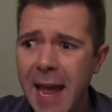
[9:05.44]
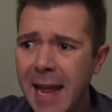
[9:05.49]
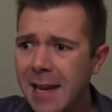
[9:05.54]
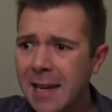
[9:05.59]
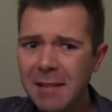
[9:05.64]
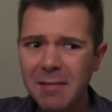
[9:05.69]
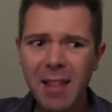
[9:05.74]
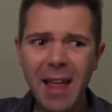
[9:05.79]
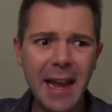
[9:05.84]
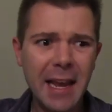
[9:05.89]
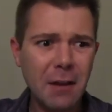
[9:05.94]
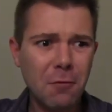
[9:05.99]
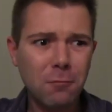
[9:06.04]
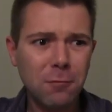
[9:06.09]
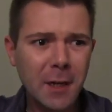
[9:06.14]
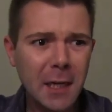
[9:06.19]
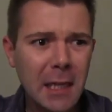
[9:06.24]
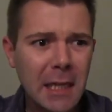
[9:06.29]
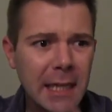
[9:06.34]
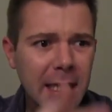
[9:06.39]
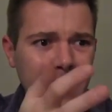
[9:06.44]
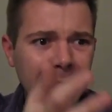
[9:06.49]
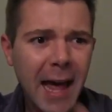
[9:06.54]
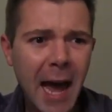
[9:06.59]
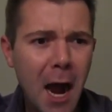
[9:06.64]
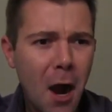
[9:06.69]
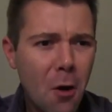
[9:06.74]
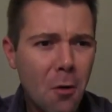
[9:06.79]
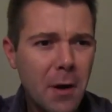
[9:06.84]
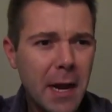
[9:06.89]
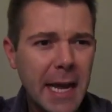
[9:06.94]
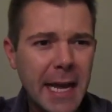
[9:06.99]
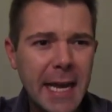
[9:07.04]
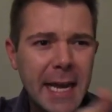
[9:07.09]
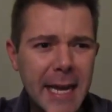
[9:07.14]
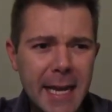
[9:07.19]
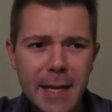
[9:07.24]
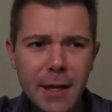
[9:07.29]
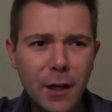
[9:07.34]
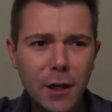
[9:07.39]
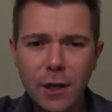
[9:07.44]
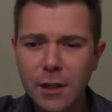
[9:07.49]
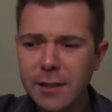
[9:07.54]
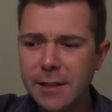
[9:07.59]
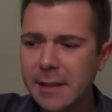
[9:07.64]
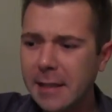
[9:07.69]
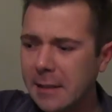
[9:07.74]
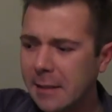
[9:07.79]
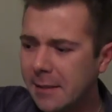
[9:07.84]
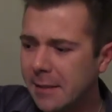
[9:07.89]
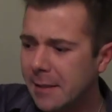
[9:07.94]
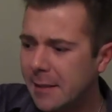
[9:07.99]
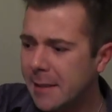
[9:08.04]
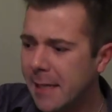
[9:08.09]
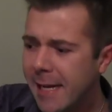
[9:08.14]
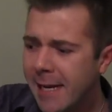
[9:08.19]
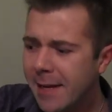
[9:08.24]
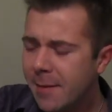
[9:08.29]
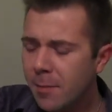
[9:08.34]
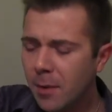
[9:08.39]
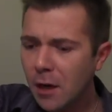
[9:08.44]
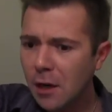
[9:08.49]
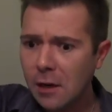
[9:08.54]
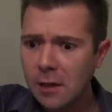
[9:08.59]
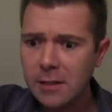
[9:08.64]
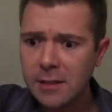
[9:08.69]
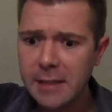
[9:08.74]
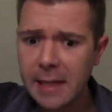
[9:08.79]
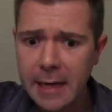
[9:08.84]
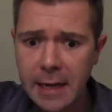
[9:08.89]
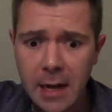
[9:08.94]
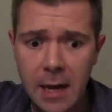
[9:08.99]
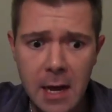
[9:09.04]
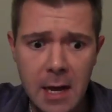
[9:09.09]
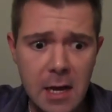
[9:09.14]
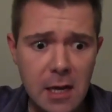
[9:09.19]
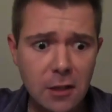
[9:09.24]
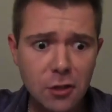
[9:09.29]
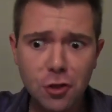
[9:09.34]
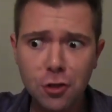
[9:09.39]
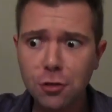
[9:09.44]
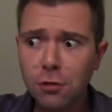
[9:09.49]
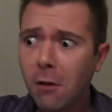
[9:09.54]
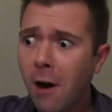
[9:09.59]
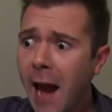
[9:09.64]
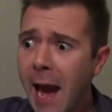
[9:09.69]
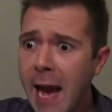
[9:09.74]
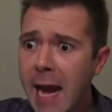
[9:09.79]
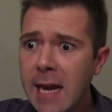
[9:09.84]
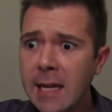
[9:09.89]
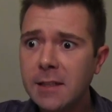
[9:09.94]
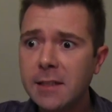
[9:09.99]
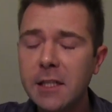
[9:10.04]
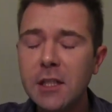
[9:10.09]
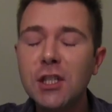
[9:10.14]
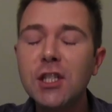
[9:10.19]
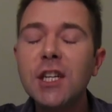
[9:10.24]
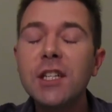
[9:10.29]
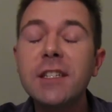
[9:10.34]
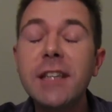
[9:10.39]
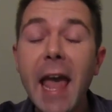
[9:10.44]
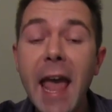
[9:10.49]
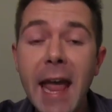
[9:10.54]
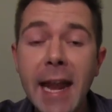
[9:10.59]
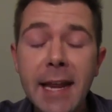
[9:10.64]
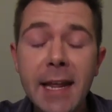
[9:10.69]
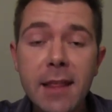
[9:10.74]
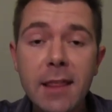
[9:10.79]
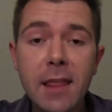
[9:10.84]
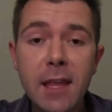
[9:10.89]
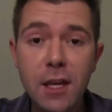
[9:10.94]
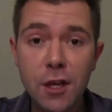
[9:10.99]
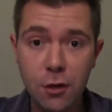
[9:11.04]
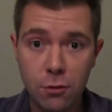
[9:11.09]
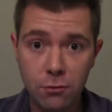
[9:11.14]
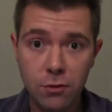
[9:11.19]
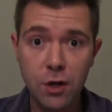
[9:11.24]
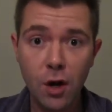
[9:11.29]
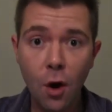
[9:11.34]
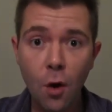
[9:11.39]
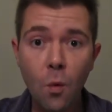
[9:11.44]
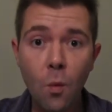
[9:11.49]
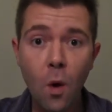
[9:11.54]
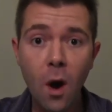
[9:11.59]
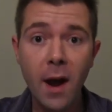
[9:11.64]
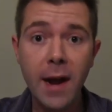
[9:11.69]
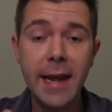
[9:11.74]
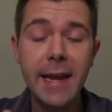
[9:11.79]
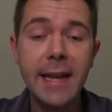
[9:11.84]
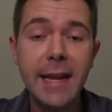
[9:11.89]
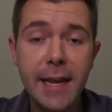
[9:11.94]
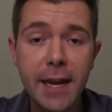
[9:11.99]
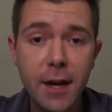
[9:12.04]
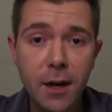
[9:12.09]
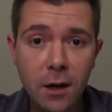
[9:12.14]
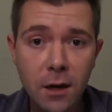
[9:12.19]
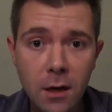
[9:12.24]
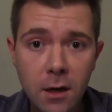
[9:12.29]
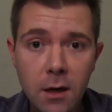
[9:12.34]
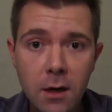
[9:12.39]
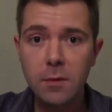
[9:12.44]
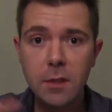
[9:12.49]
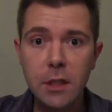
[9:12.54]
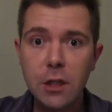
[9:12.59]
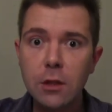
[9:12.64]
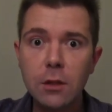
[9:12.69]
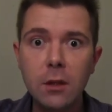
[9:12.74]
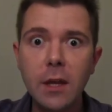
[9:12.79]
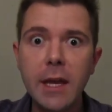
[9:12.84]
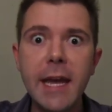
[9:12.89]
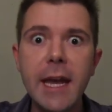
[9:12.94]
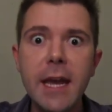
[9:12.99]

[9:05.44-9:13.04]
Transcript: and like really loud heaters and steamers and trains and just anything you don't want to hear, you'll